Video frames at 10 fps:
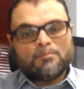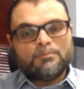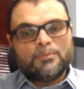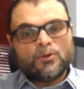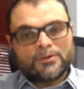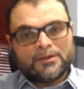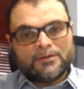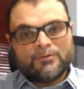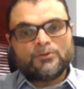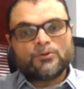bloated
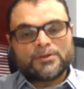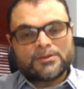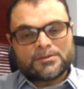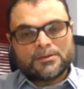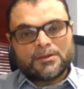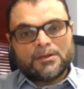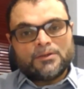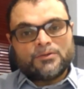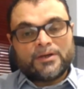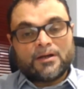inventories,
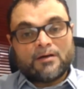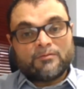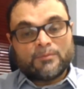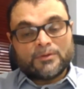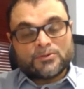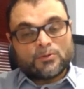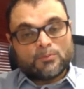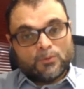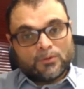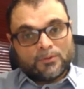3.5 months or
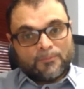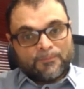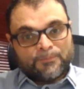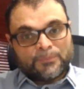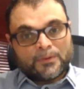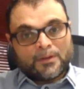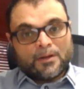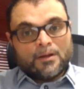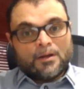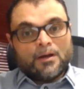more,
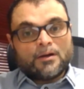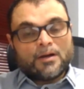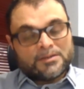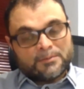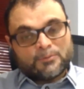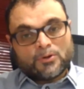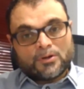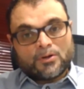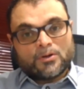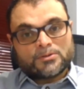rising product
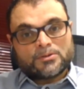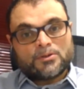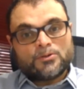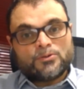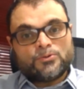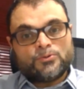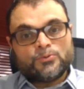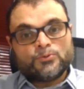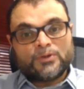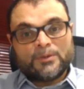cost 2
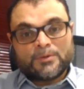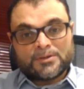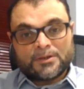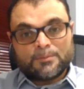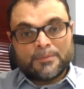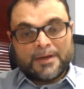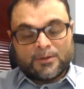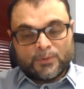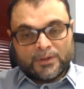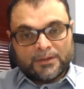to 3%
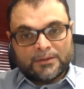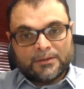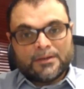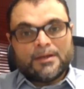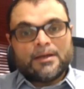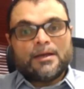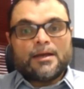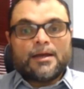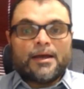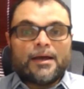annually,
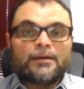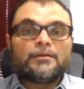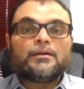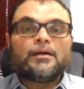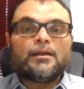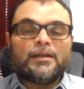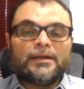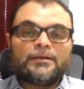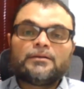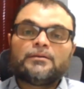and
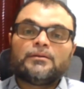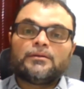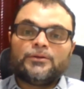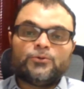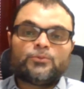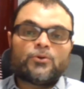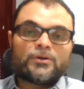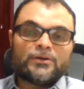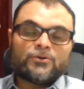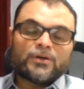late new
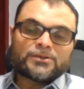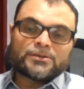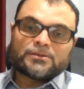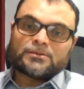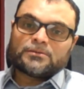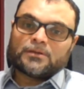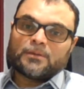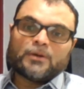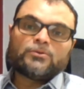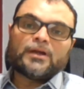product introductions,
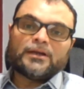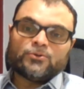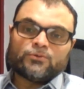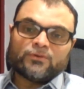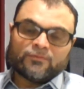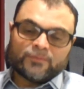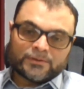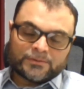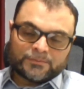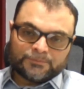about 9 to 12 months.